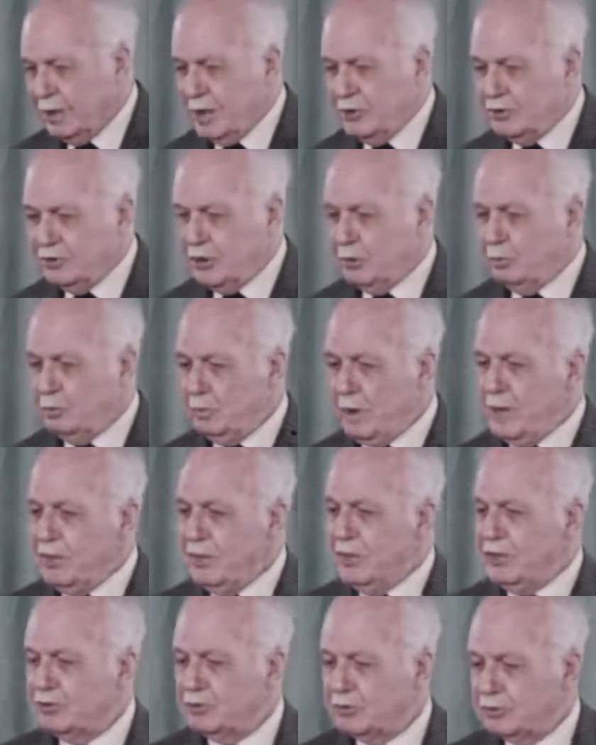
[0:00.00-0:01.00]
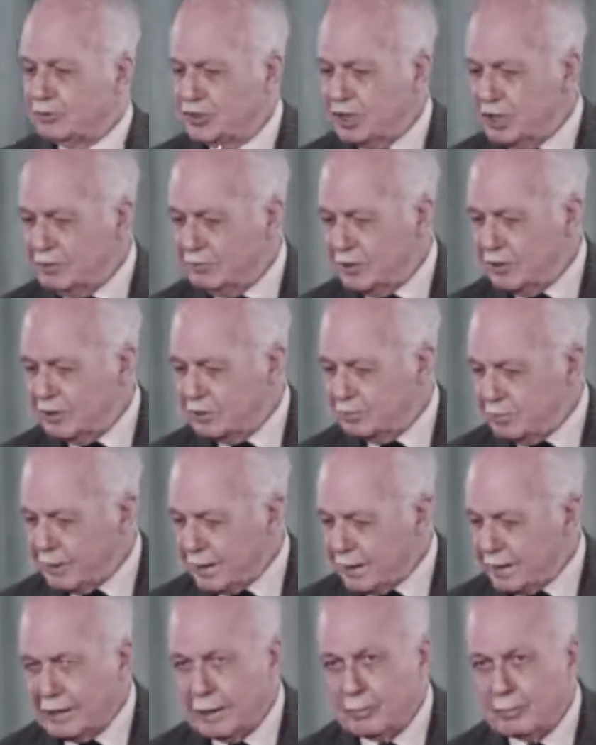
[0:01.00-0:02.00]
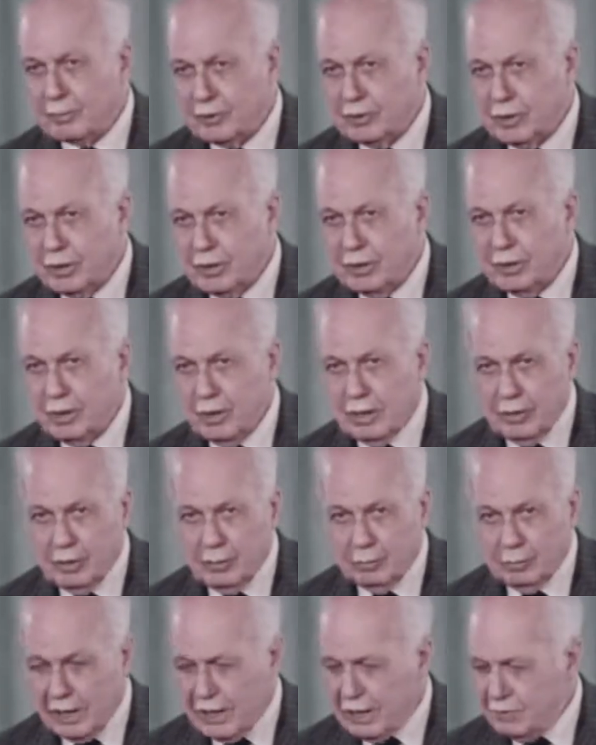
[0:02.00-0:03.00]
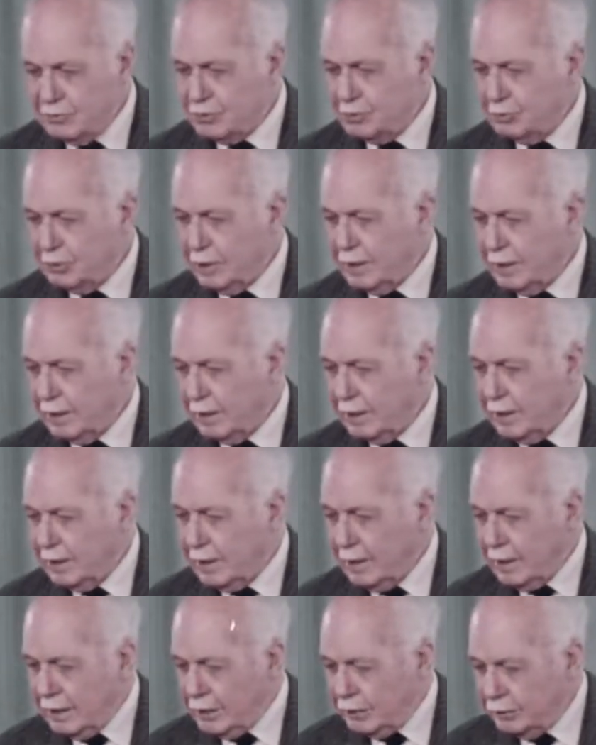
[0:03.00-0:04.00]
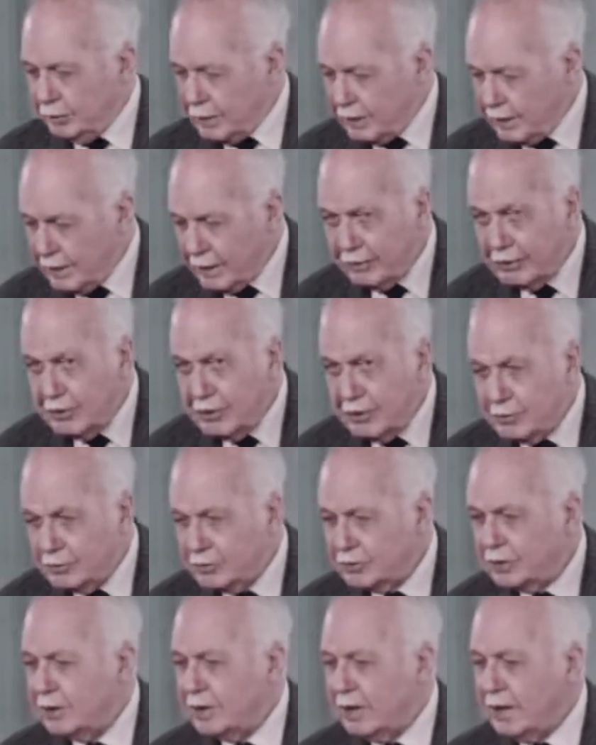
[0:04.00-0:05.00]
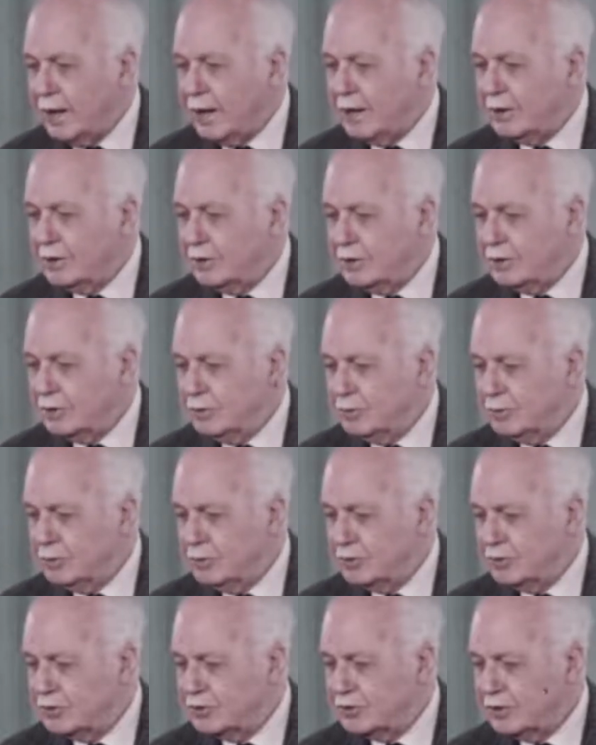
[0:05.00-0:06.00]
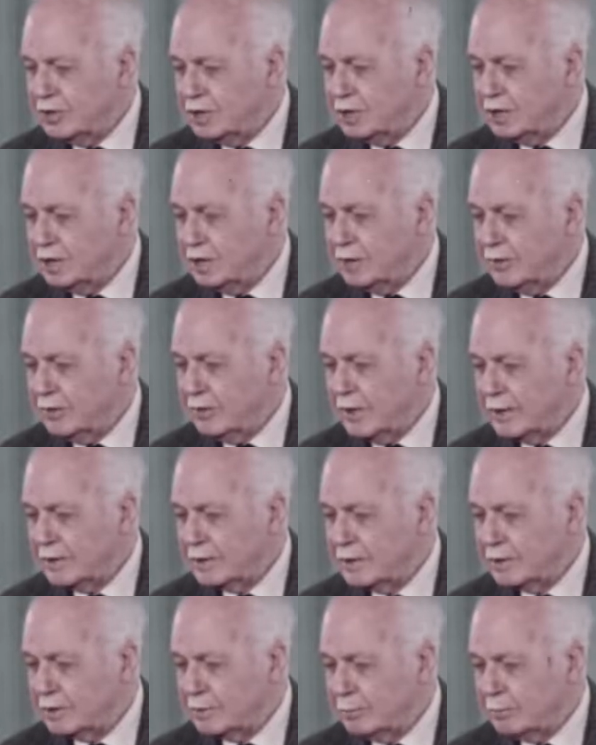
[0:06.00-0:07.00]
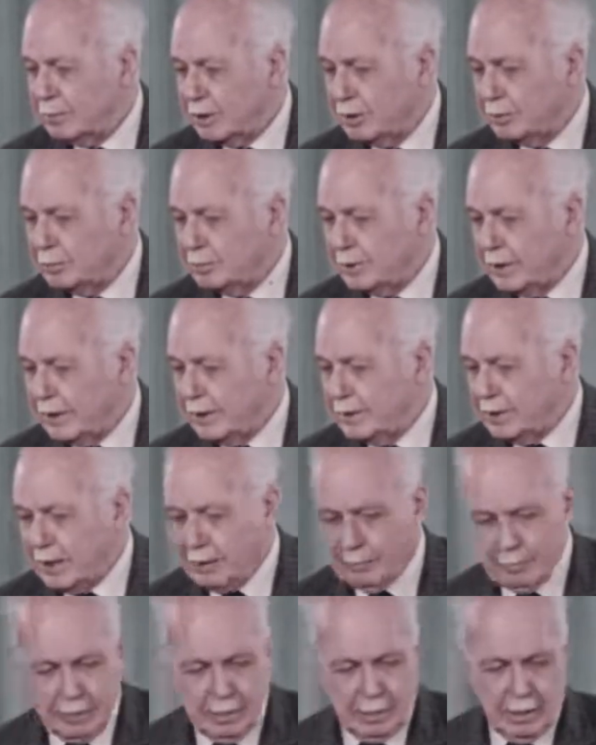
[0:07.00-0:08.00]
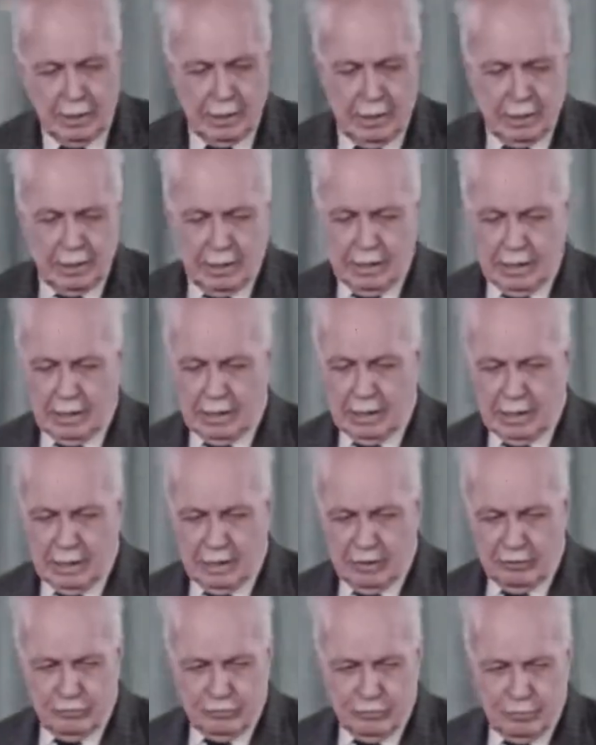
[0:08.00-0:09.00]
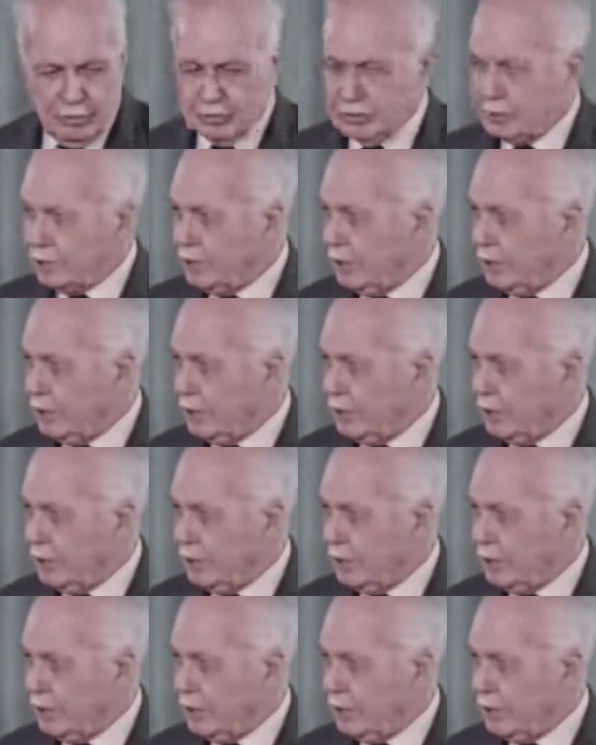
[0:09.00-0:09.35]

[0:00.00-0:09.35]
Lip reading: So when this receiver is picking up the waves, you hear a note and you see that little bulb light up. If Mr.